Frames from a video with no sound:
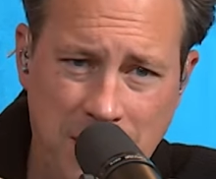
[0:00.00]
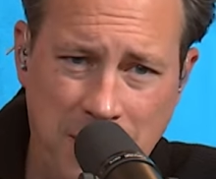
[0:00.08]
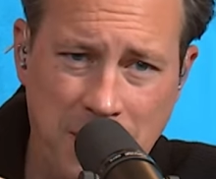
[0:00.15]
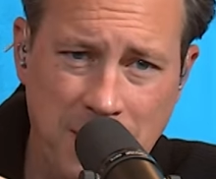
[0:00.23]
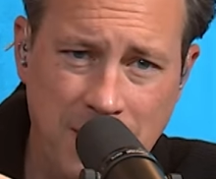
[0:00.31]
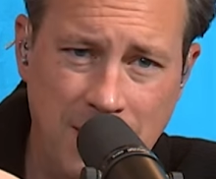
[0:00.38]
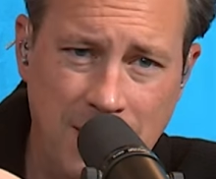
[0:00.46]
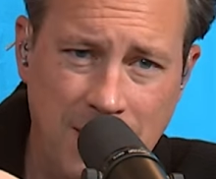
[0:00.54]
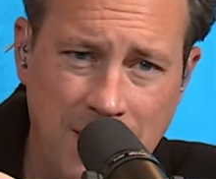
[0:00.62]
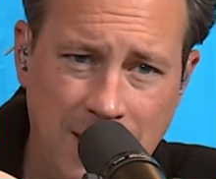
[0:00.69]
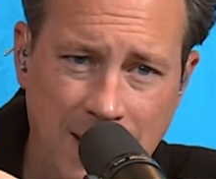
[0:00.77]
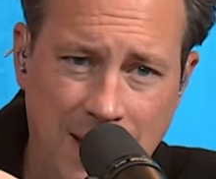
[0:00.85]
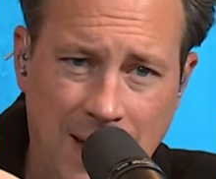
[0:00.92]
you.
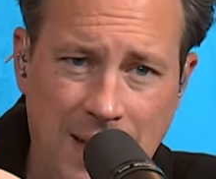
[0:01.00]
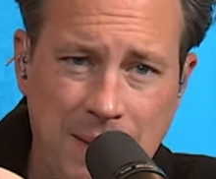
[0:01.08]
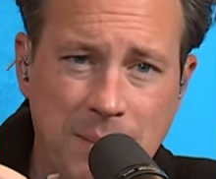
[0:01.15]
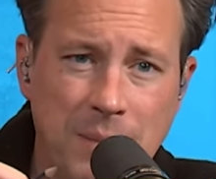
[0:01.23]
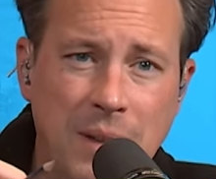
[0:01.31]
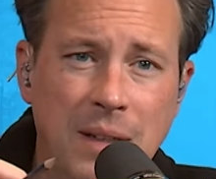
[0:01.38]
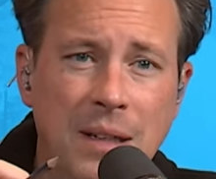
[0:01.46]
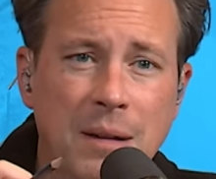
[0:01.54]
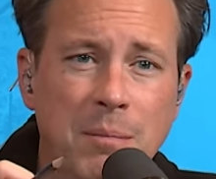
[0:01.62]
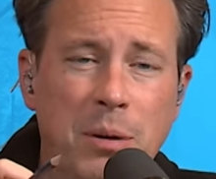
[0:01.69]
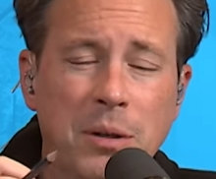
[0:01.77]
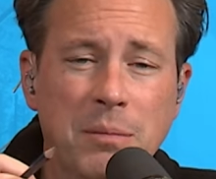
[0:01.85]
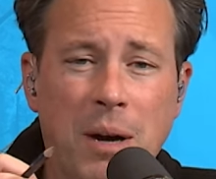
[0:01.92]
I'm no,
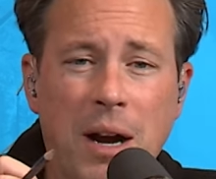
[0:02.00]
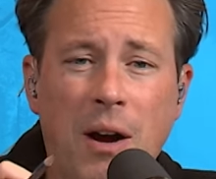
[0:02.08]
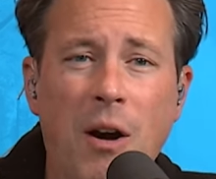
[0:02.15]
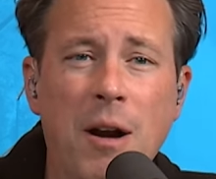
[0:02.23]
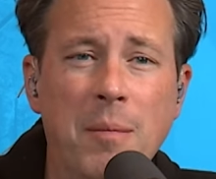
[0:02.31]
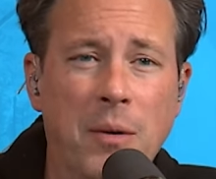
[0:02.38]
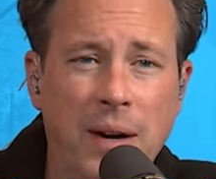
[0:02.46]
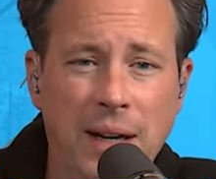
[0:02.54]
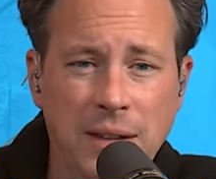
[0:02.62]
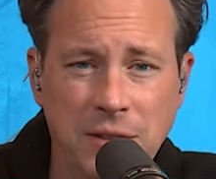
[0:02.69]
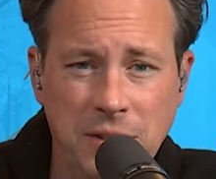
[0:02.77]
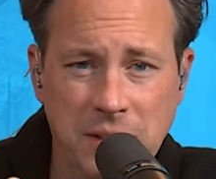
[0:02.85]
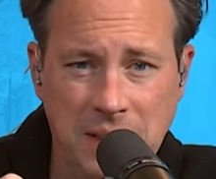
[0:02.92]
putting my arm
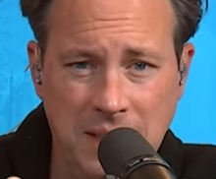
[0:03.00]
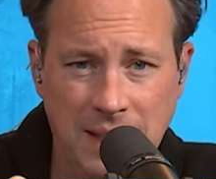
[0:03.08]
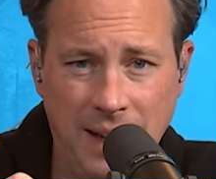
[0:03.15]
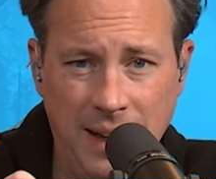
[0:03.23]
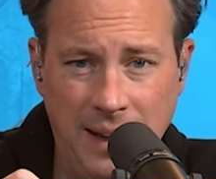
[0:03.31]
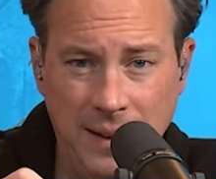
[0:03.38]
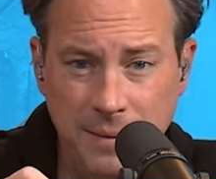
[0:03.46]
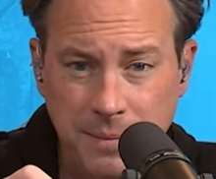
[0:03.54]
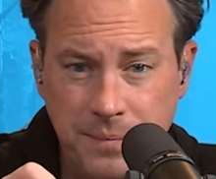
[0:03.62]
around you to say